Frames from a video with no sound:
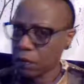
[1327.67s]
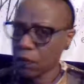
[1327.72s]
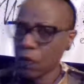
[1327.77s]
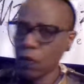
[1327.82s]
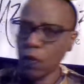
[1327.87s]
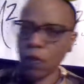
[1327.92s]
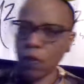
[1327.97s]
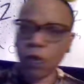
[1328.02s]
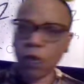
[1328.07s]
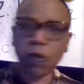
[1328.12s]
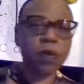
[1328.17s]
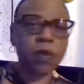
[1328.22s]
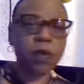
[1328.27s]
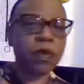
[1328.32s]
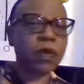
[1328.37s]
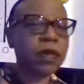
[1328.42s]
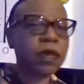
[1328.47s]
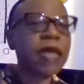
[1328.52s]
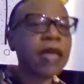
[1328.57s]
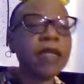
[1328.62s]
Ooh,
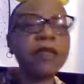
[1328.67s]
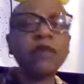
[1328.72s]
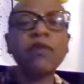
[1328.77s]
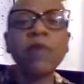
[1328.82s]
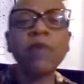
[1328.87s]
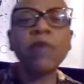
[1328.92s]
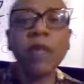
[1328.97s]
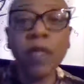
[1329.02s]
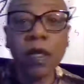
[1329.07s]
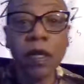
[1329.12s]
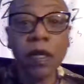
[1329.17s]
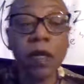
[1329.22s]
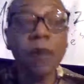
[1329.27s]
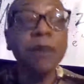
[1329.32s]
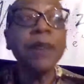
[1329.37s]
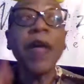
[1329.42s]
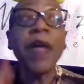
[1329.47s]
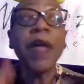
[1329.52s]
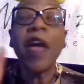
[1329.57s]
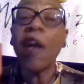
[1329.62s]
that is really good.
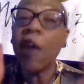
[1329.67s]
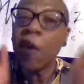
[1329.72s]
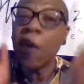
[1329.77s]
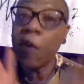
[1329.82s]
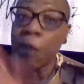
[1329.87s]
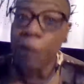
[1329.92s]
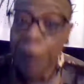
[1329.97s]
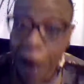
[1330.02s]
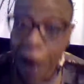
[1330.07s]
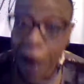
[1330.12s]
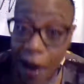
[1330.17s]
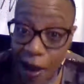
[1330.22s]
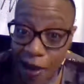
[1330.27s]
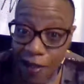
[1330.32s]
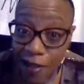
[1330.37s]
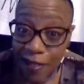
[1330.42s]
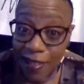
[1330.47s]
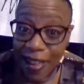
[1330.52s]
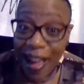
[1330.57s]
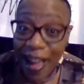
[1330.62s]

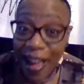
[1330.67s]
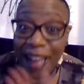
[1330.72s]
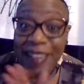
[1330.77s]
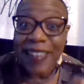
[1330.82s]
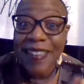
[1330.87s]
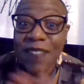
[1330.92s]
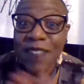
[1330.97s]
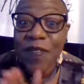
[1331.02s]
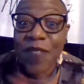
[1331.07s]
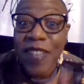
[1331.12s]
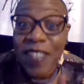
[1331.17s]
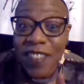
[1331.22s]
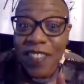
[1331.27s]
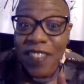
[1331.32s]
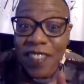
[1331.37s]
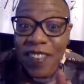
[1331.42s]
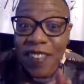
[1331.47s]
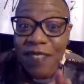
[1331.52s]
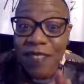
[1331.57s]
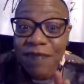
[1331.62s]
But I didn't
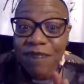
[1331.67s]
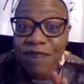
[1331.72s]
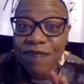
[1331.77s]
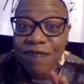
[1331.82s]
finish it.